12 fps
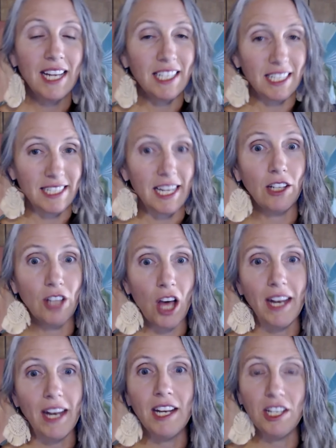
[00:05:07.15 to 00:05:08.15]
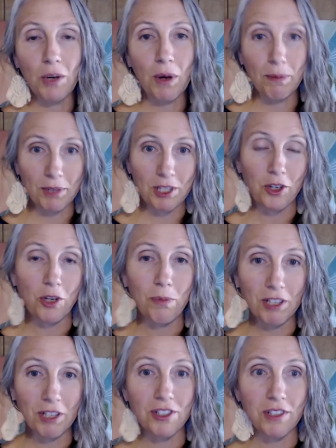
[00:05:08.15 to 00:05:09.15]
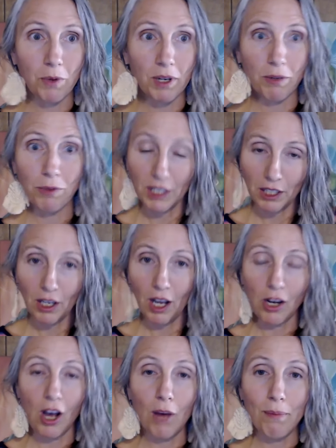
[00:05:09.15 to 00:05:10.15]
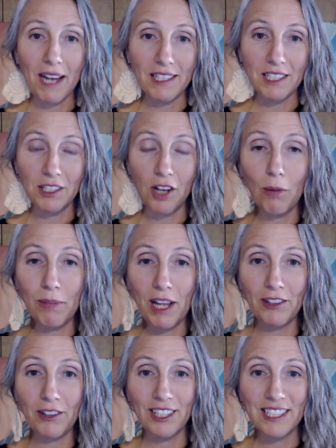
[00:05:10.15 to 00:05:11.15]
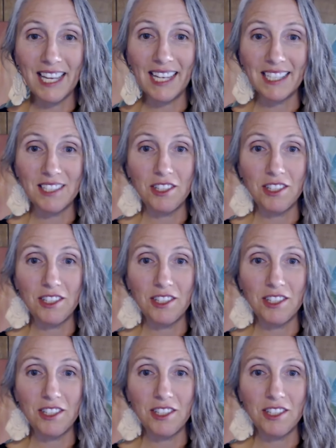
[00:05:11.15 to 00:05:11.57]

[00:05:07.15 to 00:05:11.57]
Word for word: It can take a lot. And I'm going to show you pictures of what a really a compacted gallbladder looks like.